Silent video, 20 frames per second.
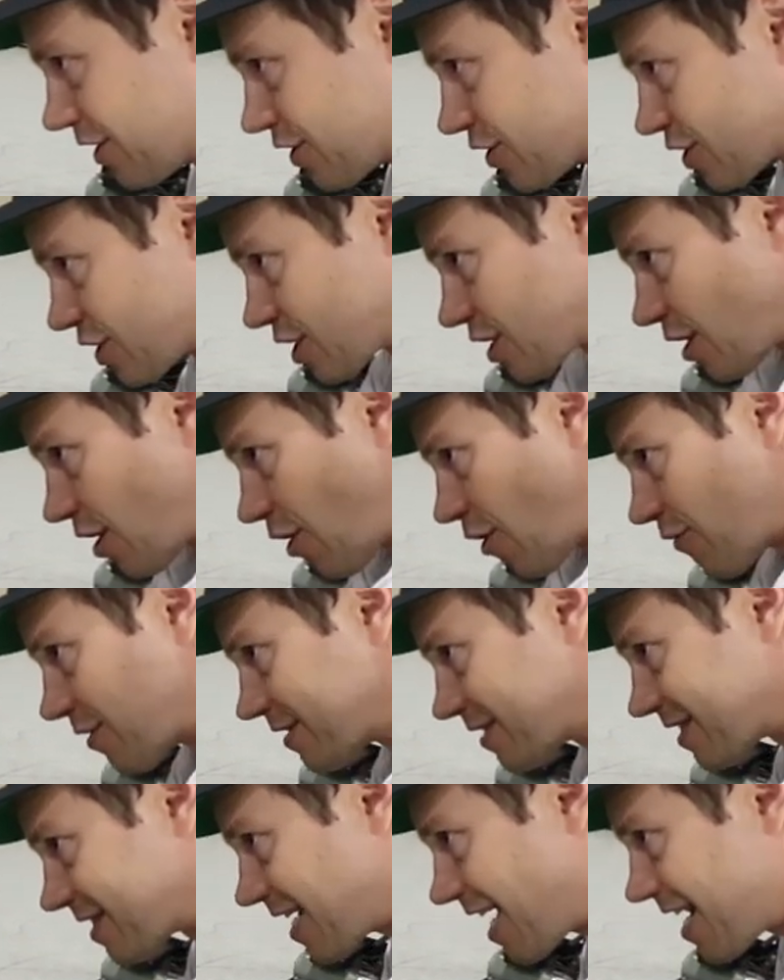slow
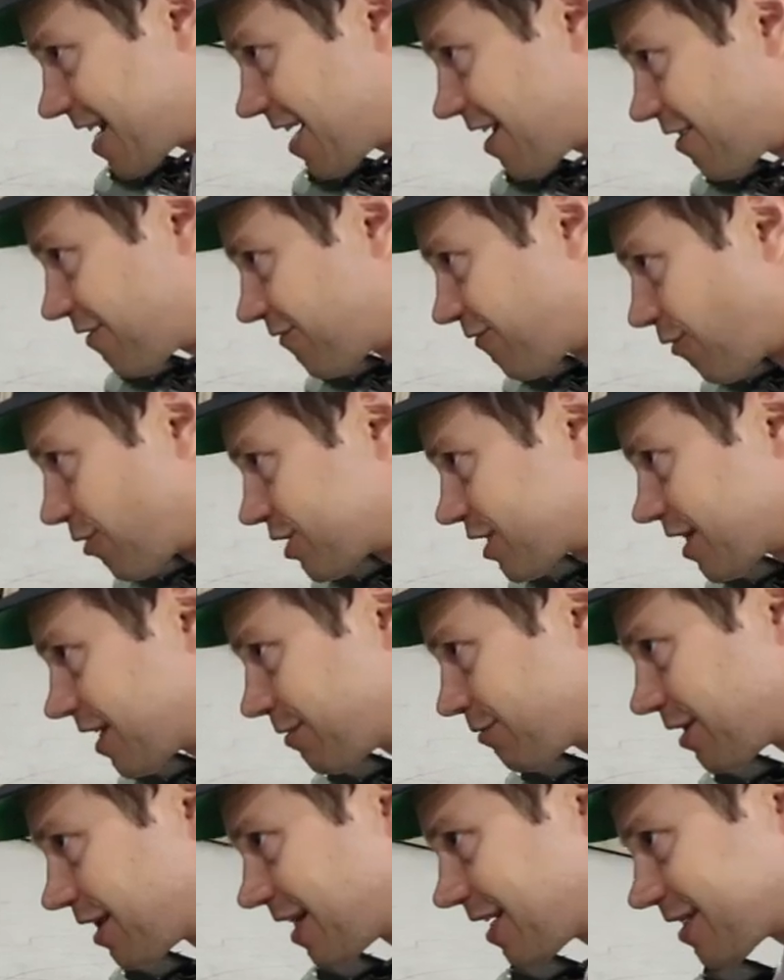and steady, and
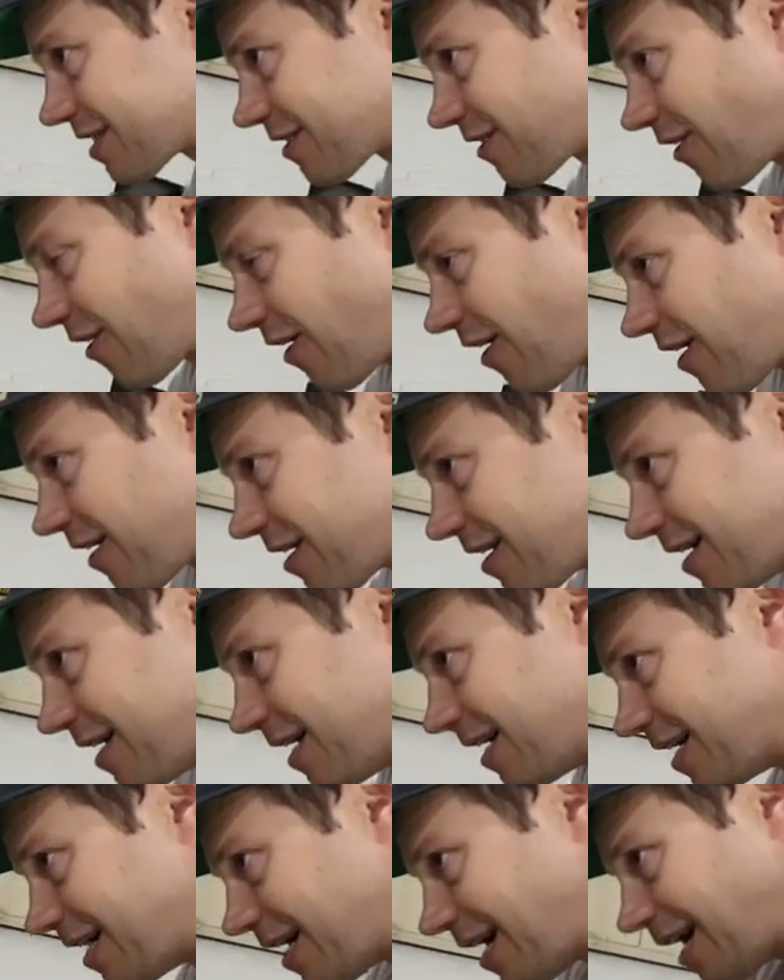unfortunately with this car,
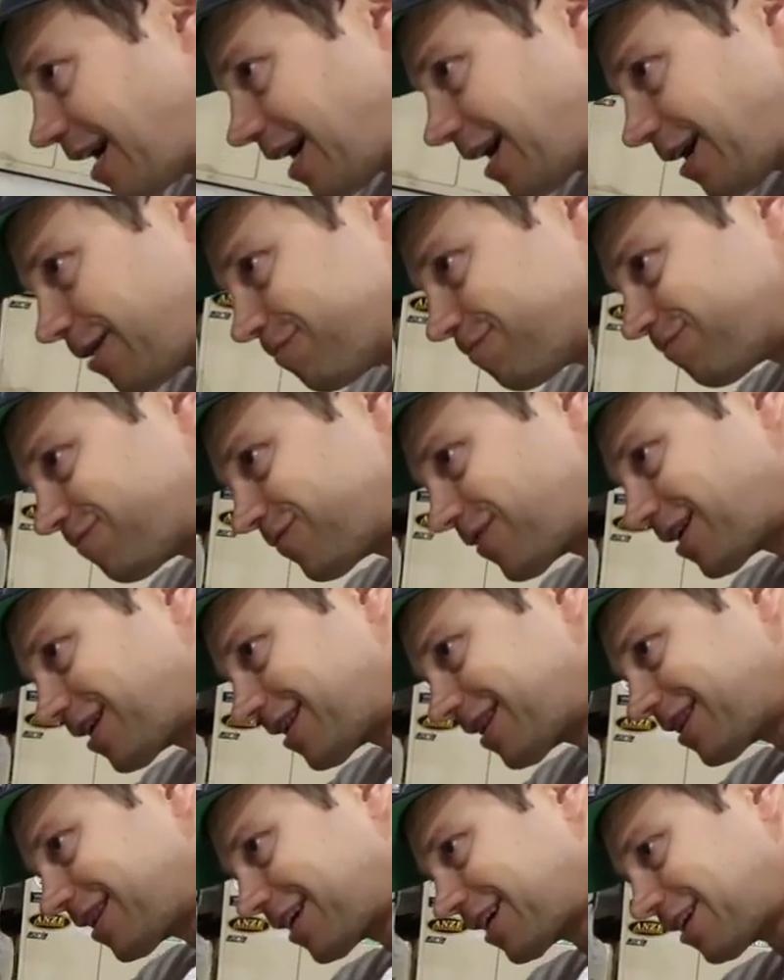um,
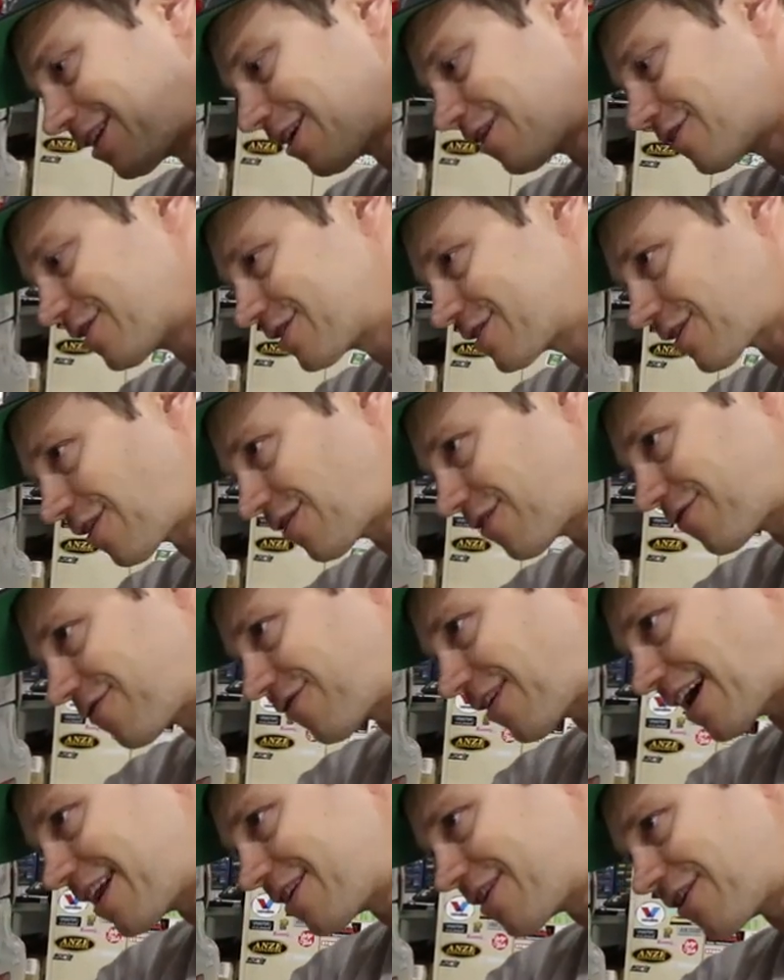the clearance on the
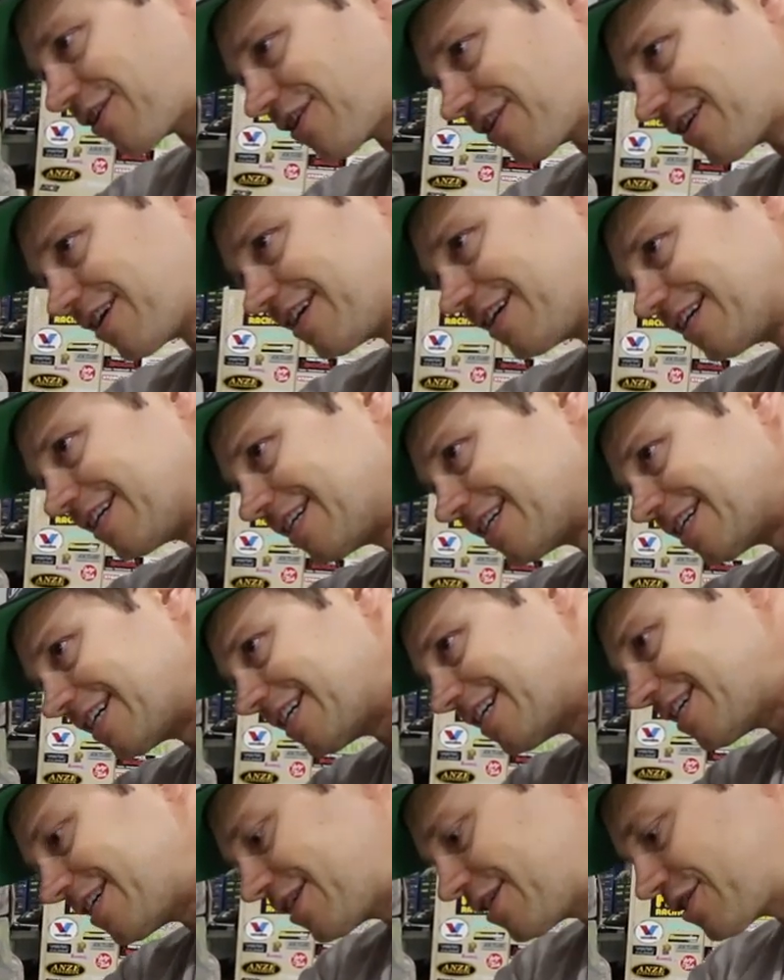fender
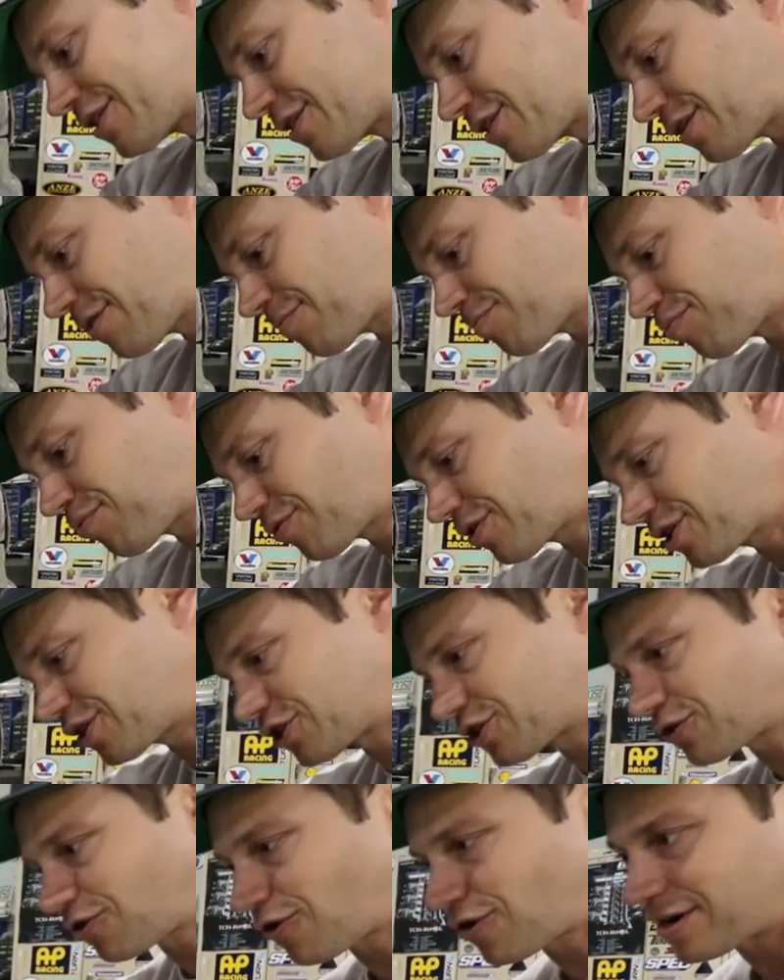is pretty
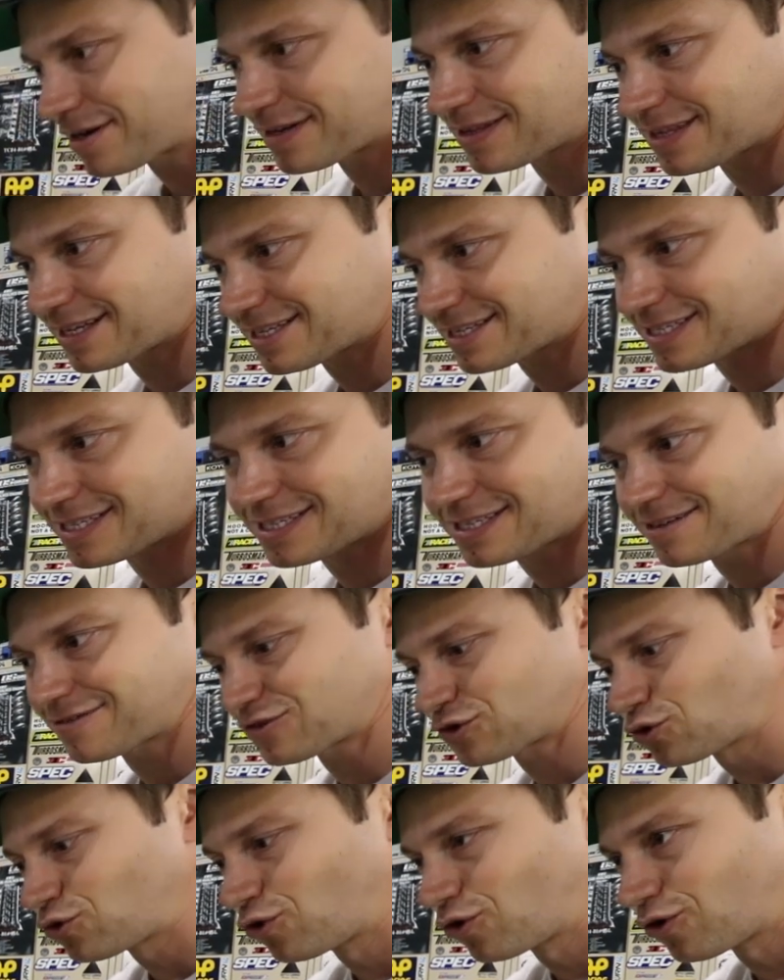short. This
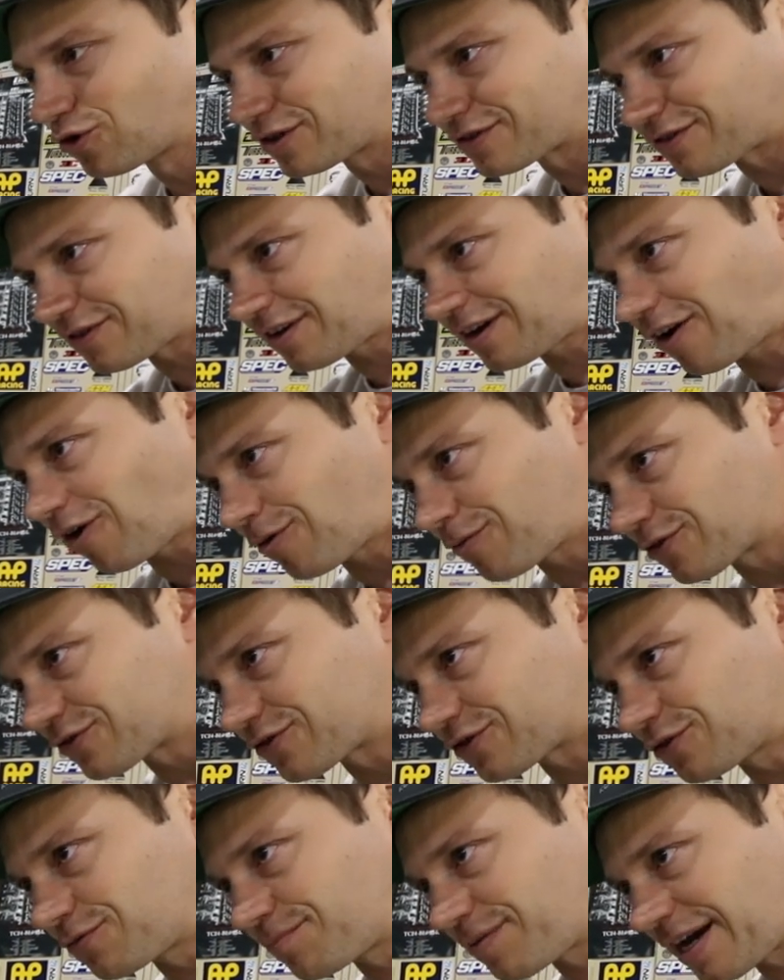tool is
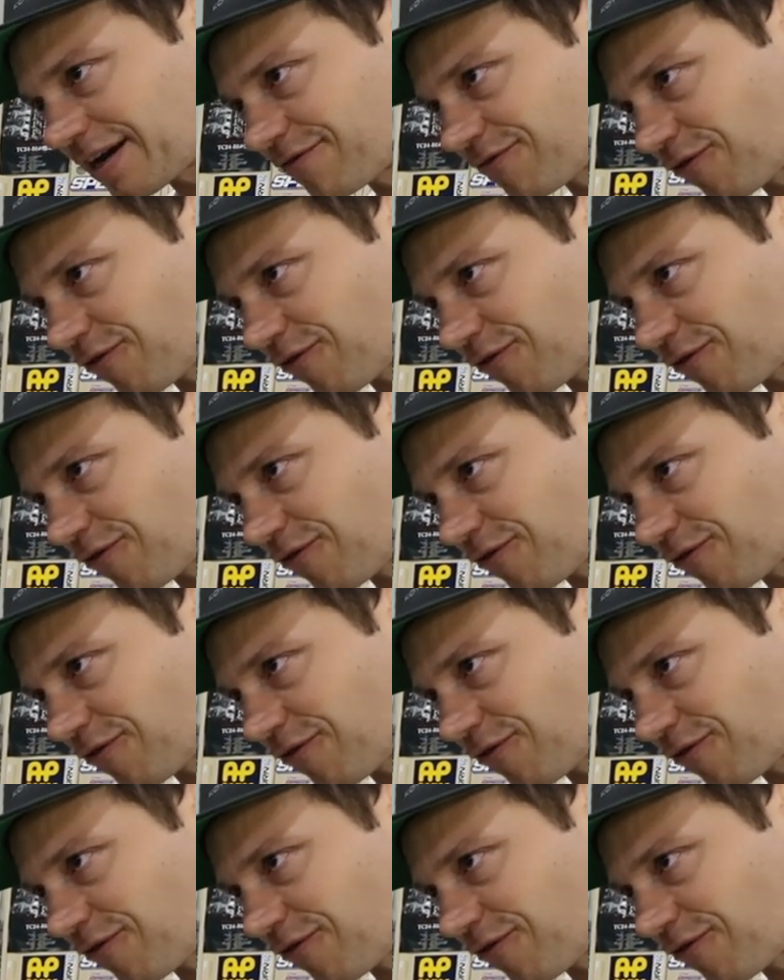almost too big